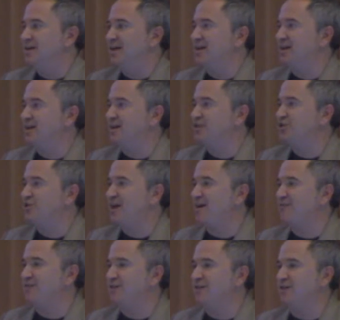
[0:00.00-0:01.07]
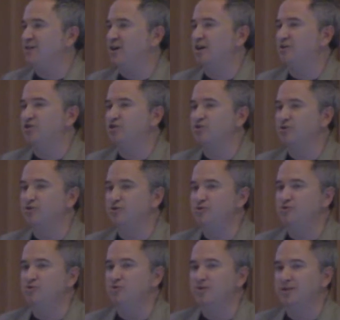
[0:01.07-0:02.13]
And unless you have a
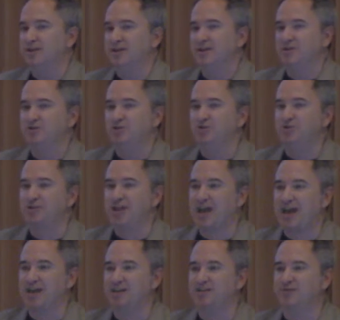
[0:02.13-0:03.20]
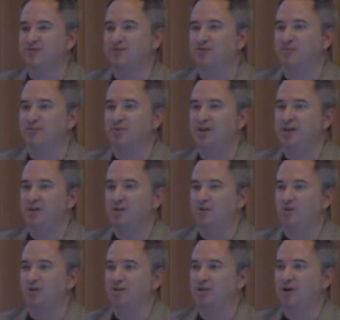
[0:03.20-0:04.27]
true use case for putting an
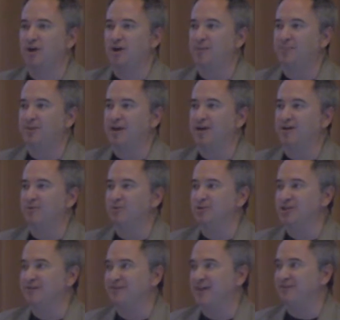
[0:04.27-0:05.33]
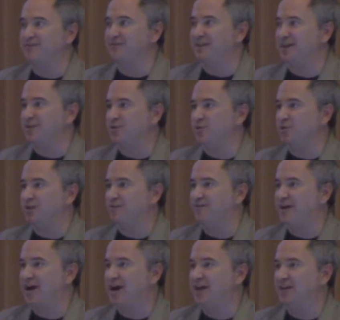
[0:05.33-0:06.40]
org chart up there, which I've yet to really
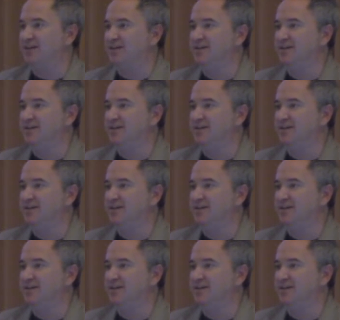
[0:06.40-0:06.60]
find,